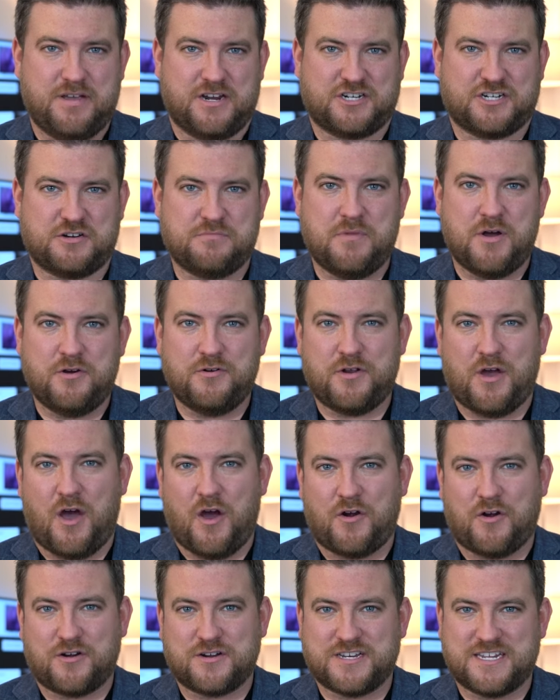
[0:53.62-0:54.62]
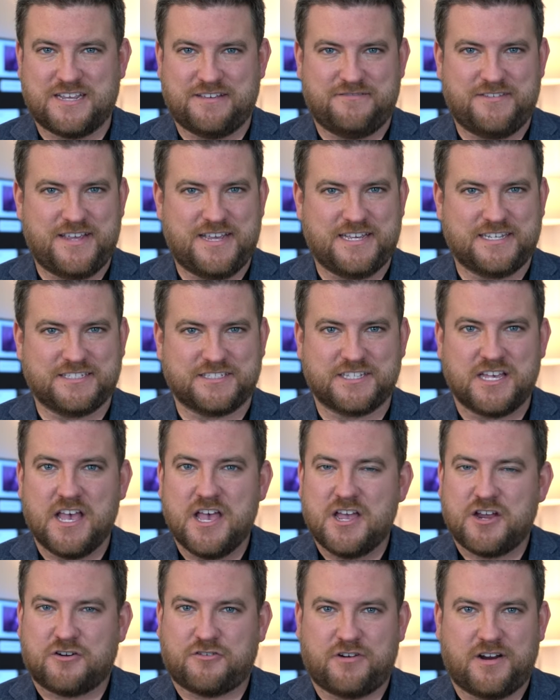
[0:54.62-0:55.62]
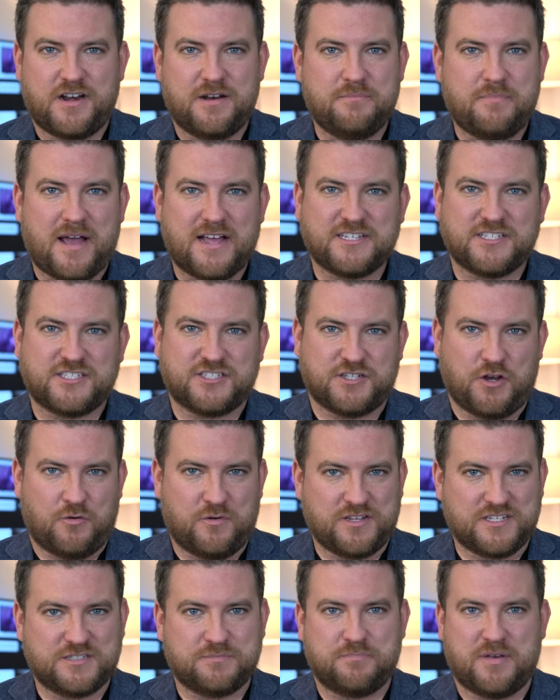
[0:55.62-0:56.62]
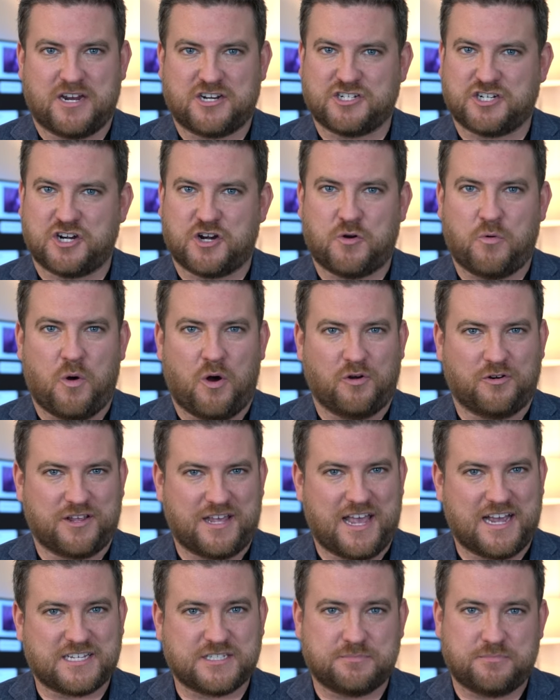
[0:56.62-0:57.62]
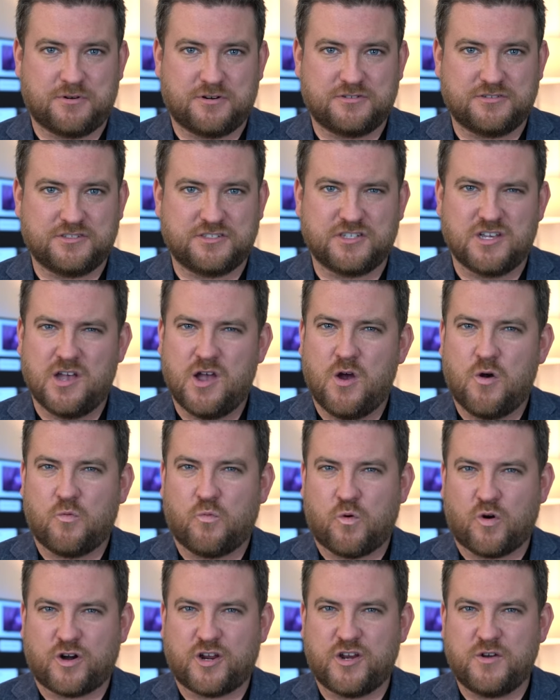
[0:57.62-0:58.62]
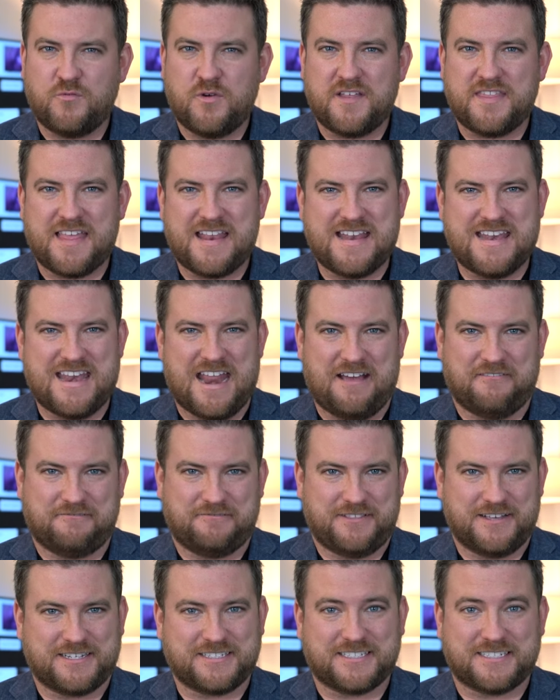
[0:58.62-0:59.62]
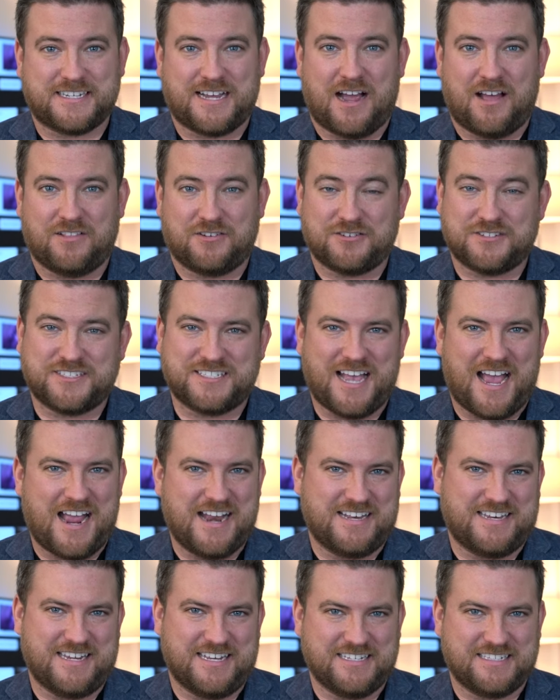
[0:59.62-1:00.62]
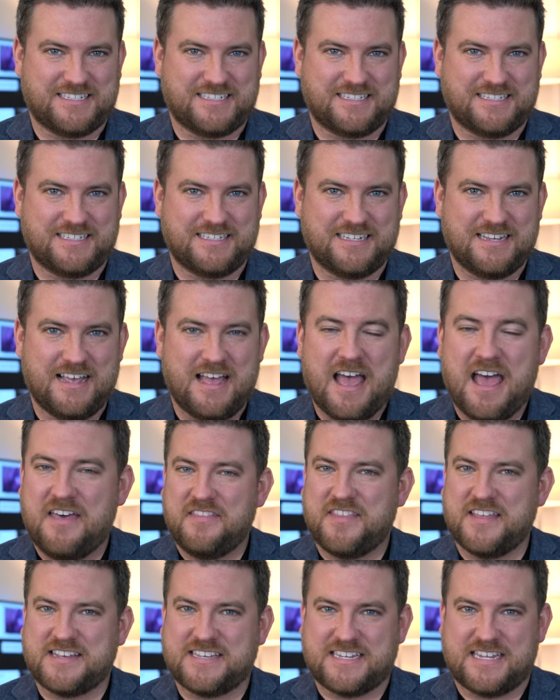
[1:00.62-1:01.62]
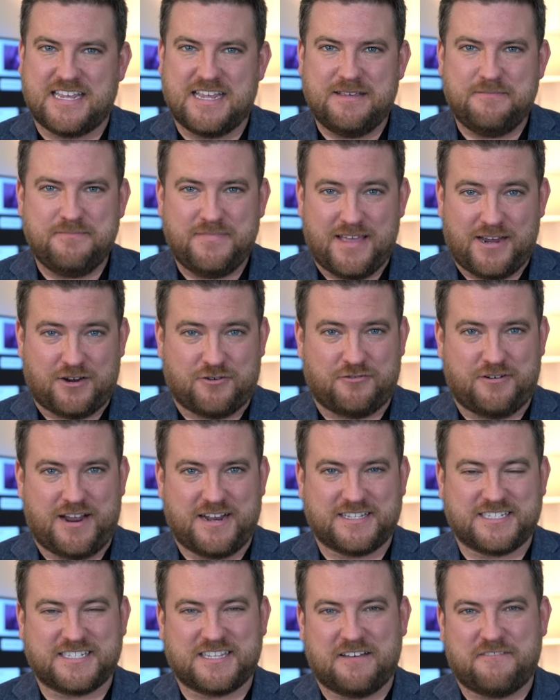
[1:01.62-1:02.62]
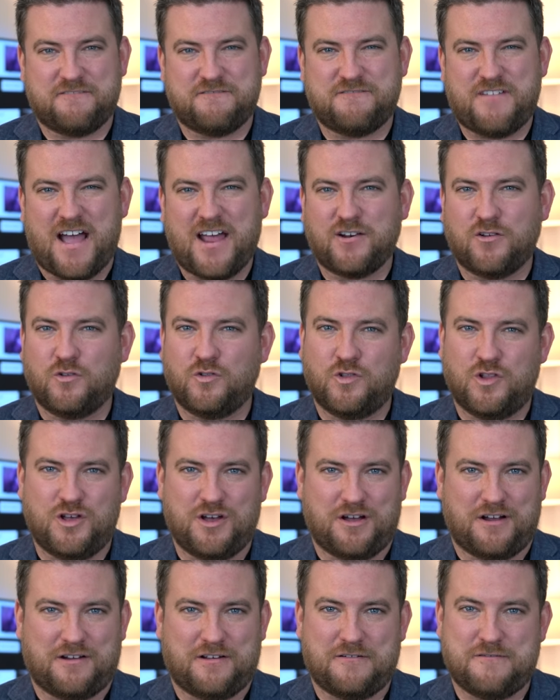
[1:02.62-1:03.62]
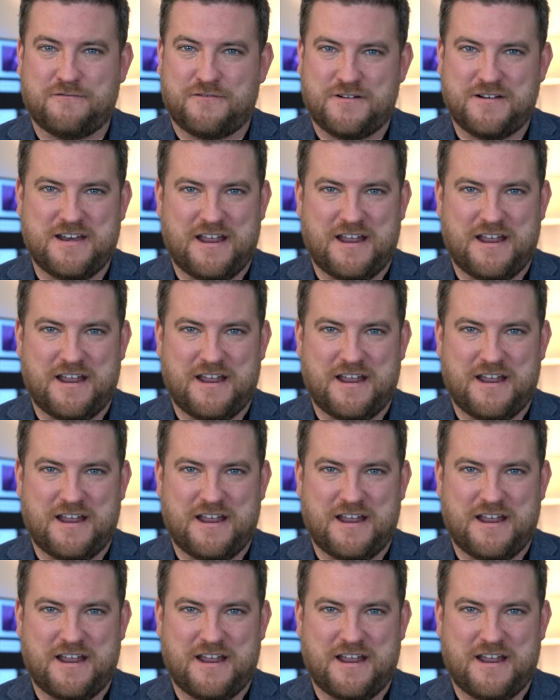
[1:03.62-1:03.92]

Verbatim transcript: picture mode on our TVs created by Sony's picture quality experts working with Netflix color scientists, the team that creates the final look for